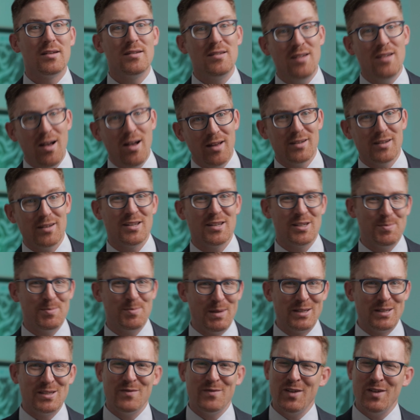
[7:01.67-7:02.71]
not
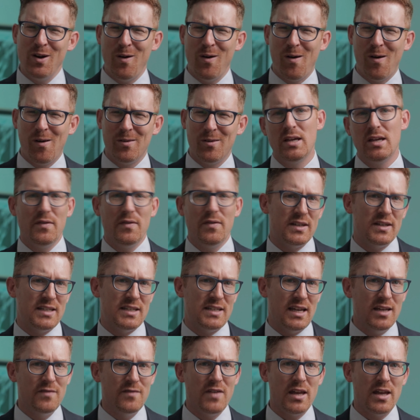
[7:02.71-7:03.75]
expensive at all. They
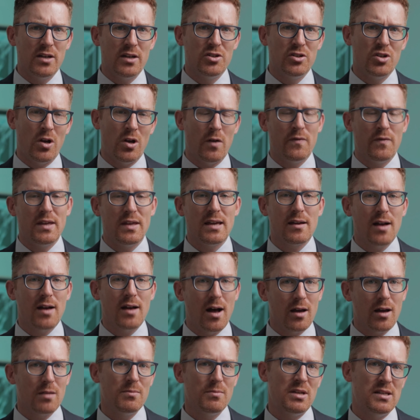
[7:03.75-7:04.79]
take advantage of
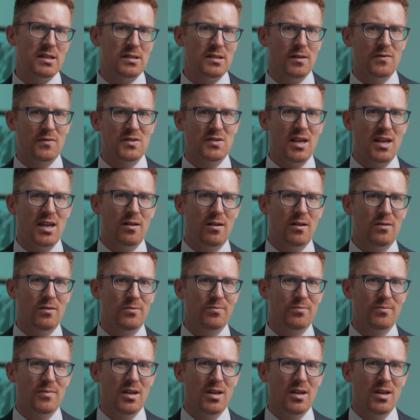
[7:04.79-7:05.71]
economies of scale.